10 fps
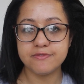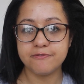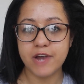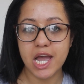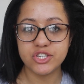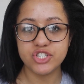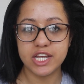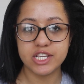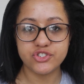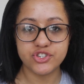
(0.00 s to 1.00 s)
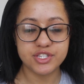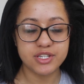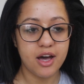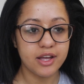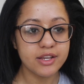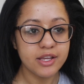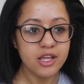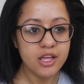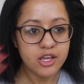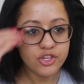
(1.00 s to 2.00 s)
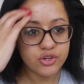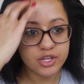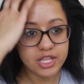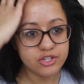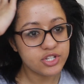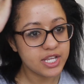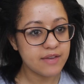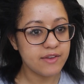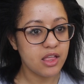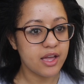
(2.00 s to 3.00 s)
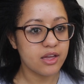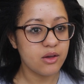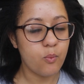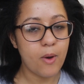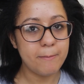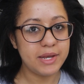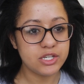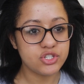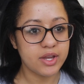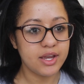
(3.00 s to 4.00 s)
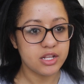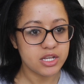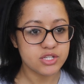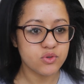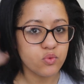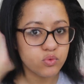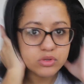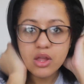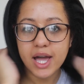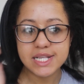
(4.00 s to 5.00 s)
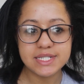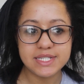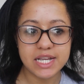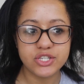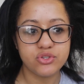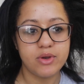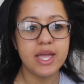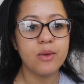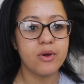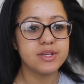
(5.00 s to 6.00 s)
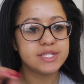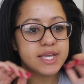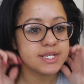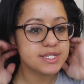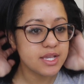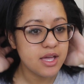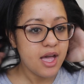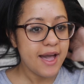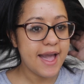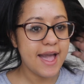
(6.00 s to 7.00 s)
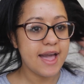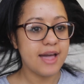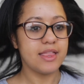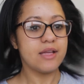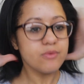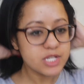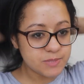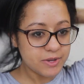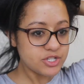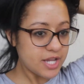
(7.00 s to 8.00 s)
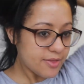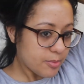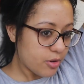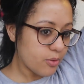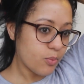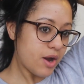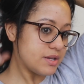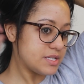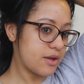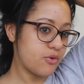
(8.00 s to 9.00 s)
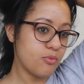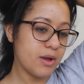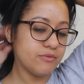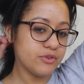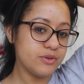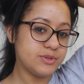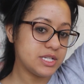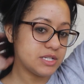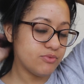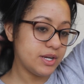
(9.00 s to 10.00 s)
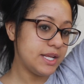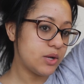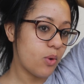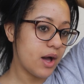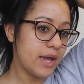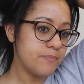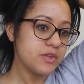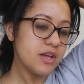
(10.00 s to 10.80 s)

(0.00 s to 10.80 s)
and fresh and it's just done, you can literally give it like 1 minute straight and it's all nice and dead straight, whereas this hair, like especially at the bottom where it's like all my roots, is really quite